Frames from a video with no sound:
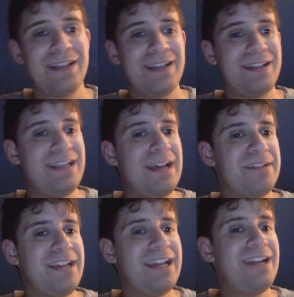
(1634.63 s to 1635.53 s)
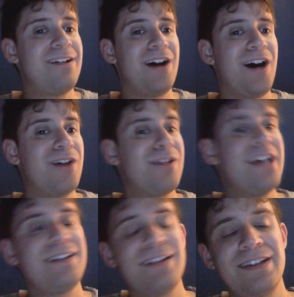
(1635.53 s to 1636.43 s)
He kept saying,
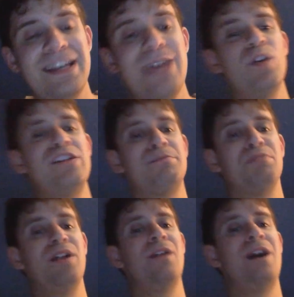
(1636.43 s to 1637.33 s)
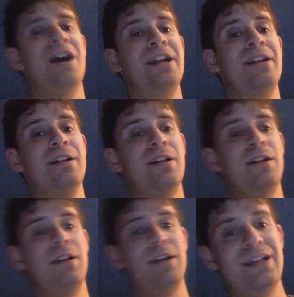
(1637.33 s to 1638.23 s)
unlike him with his bloodline,
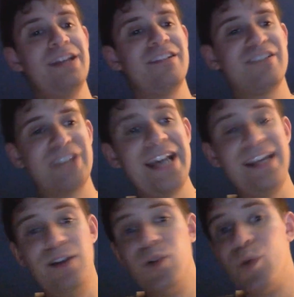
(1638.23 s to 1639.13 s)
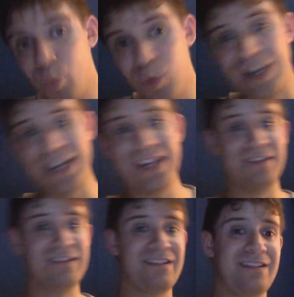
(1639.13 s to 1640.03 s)
he is tight with
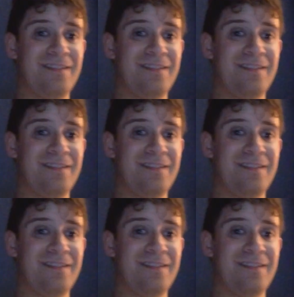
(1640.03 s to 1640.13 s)
his.